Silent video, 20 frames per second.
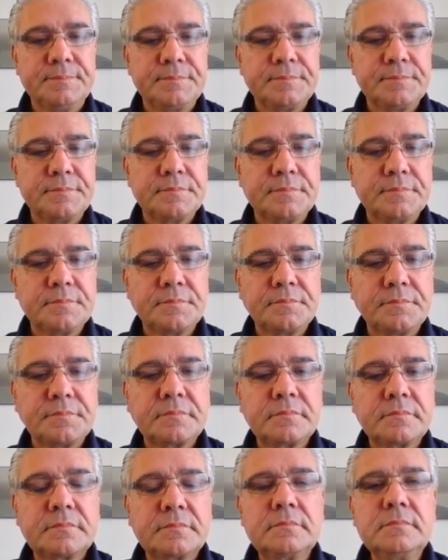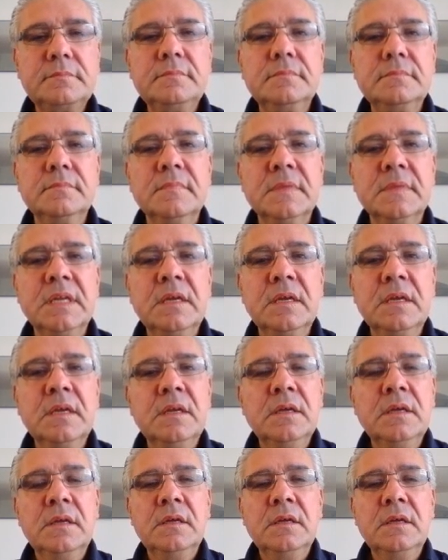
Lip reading: (silence)